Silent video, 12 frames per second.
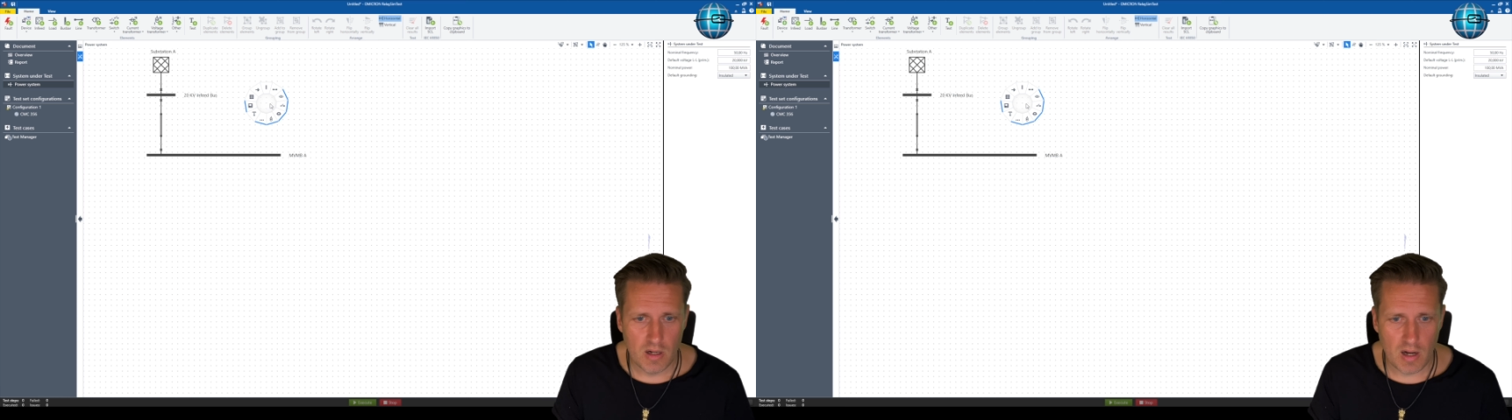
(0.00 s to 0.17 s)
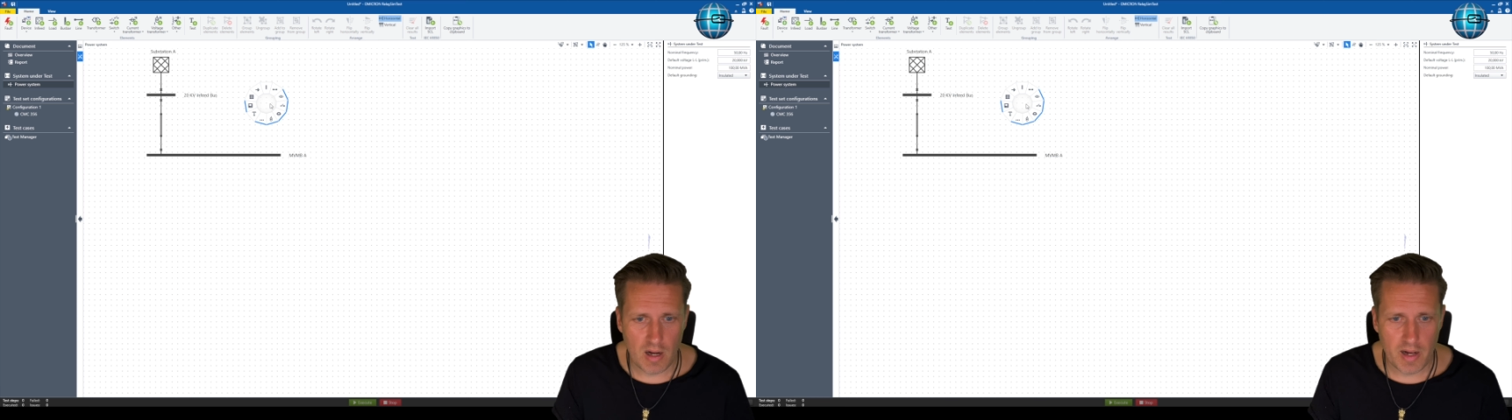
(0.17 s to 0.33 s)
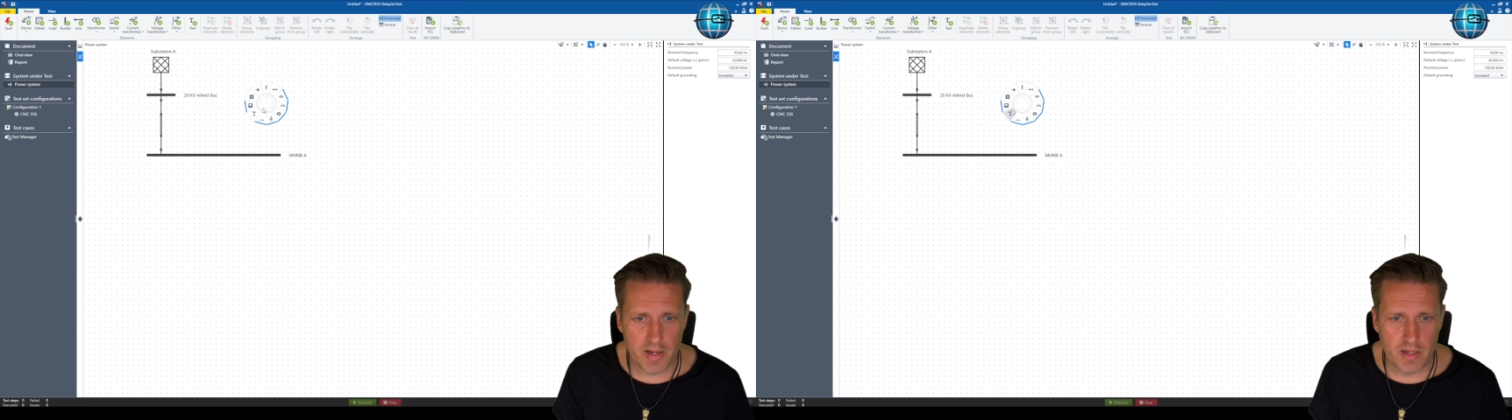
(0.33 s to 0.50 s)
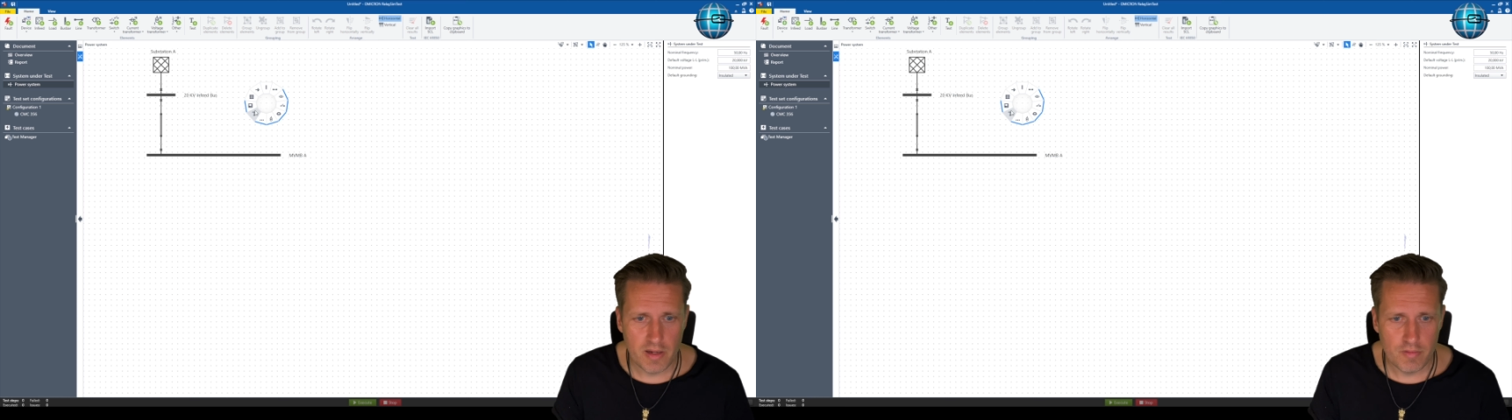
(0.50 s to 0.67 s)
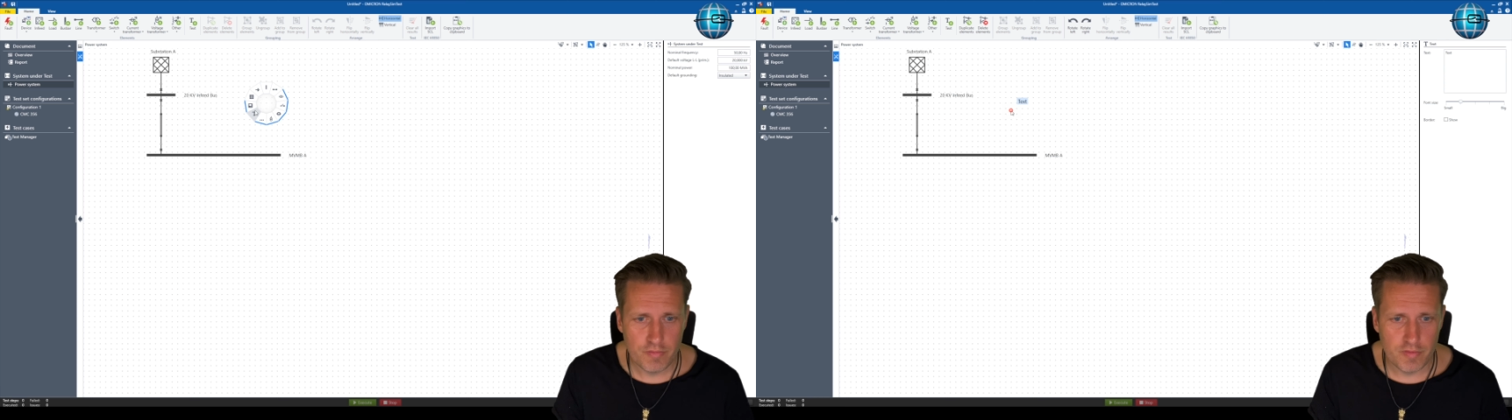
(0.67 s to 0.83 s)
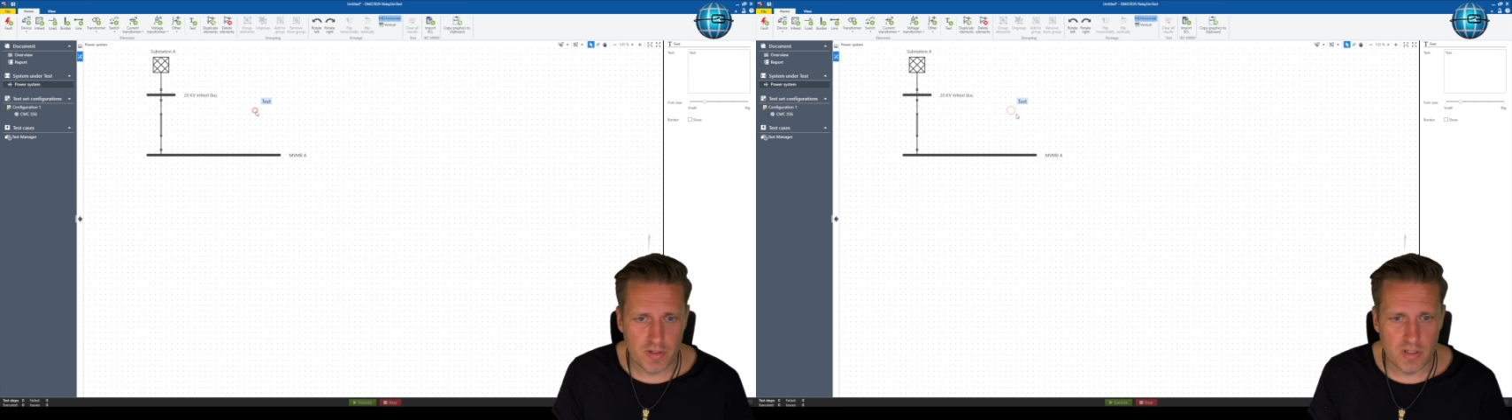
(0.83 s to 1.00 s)
I
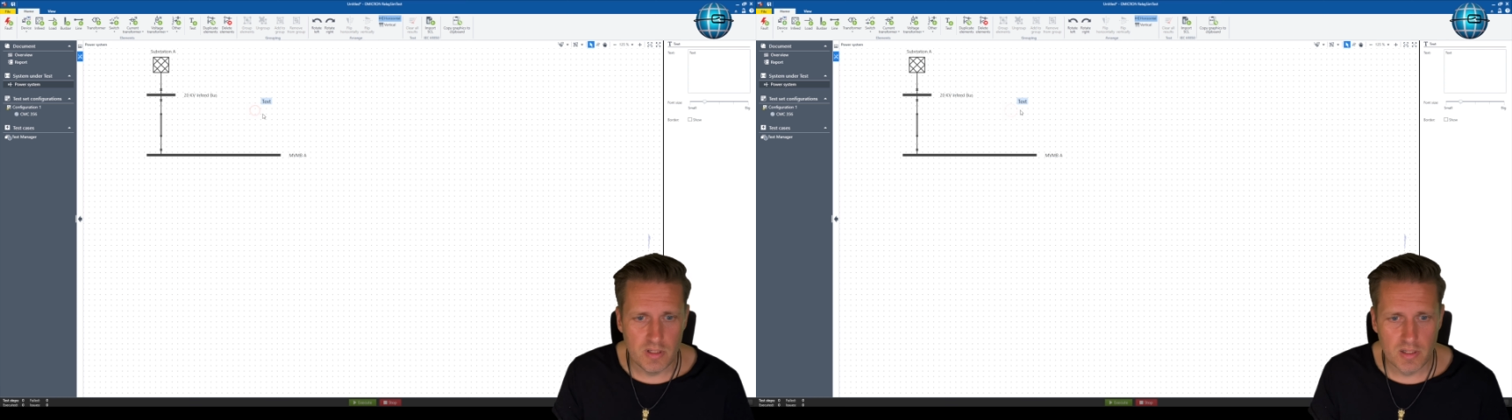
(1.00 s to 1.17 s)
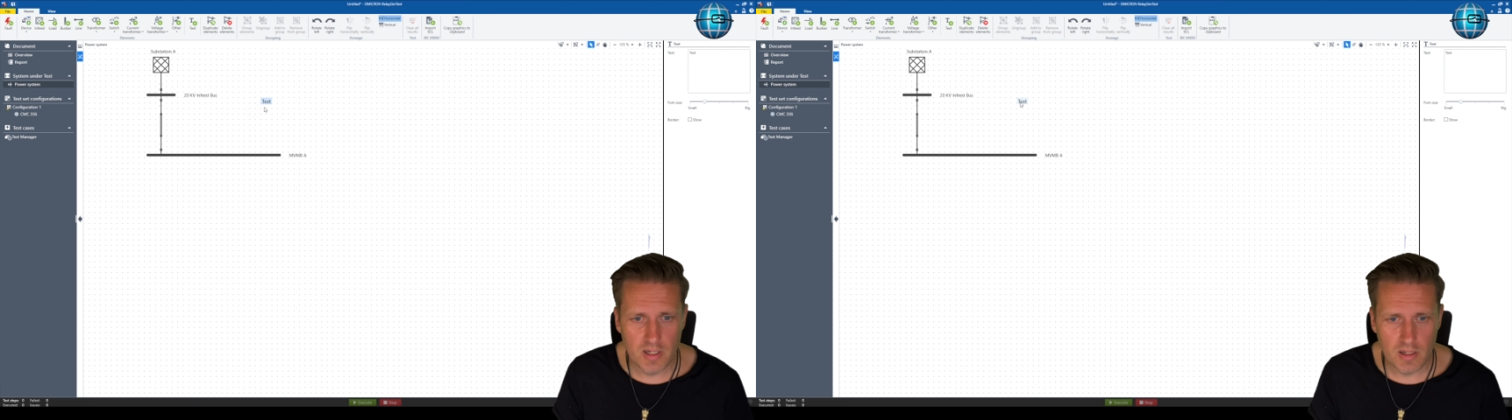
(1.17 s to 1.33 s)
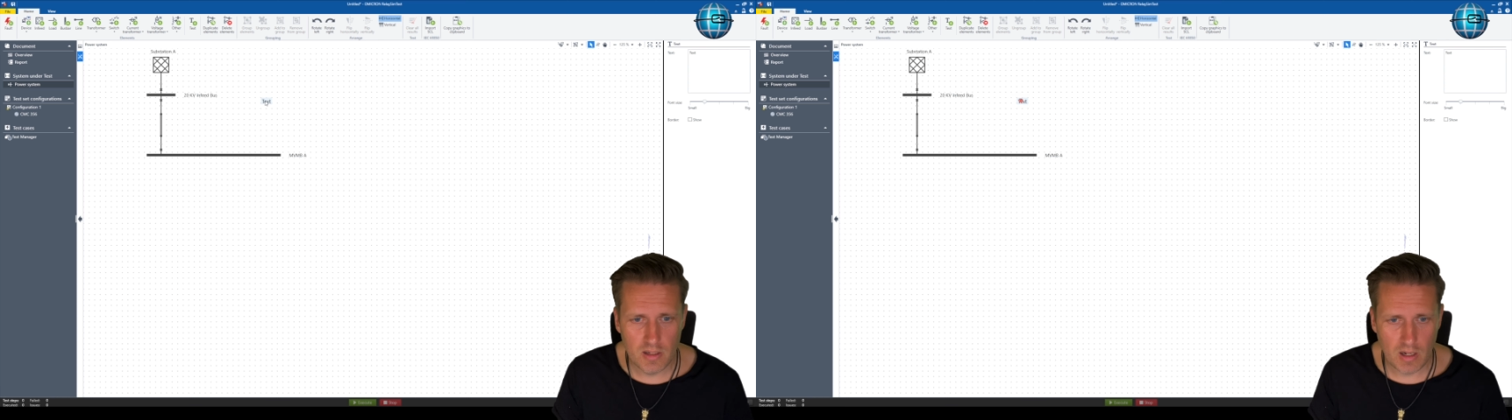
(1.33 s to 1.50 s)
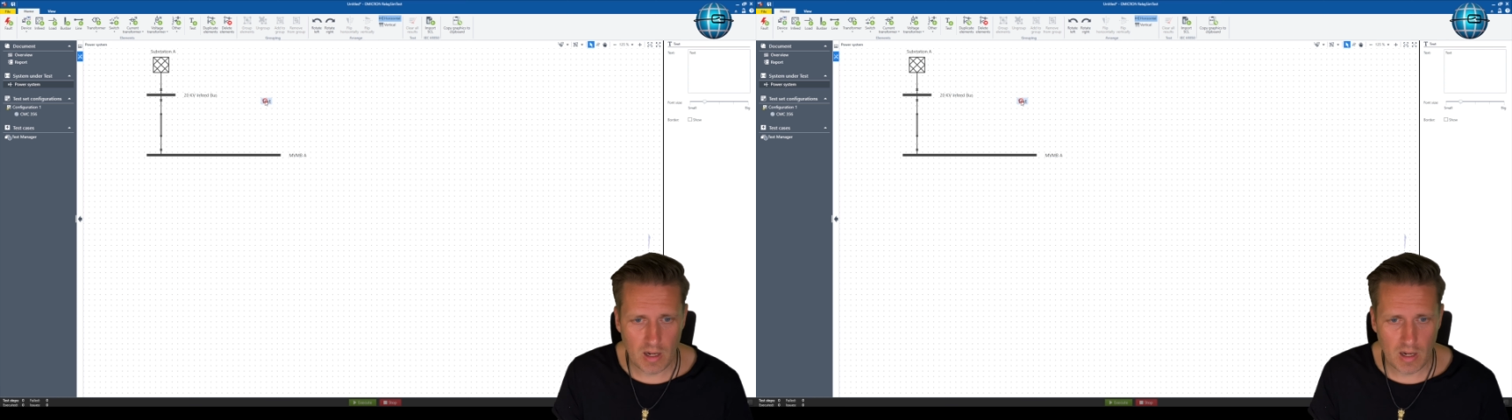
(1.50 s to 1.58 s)
have here